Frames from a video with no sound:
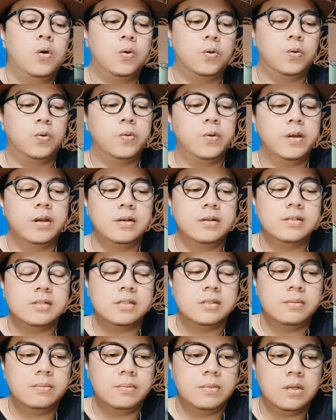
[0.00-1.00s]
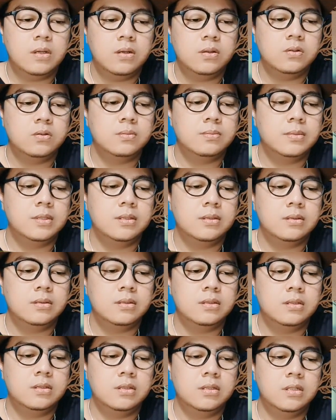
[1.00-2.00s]
Where's the moment you
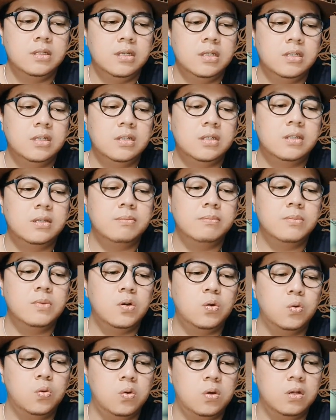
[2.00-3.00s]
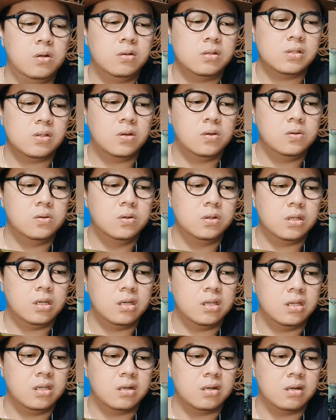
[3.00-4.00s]
needed the most? Oh, he looks so good
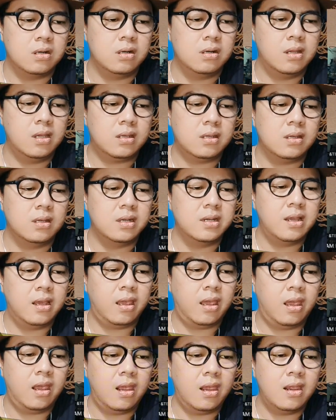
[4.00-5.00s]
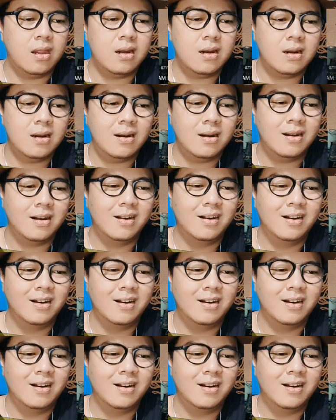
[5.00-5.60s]
in here. Like the hair.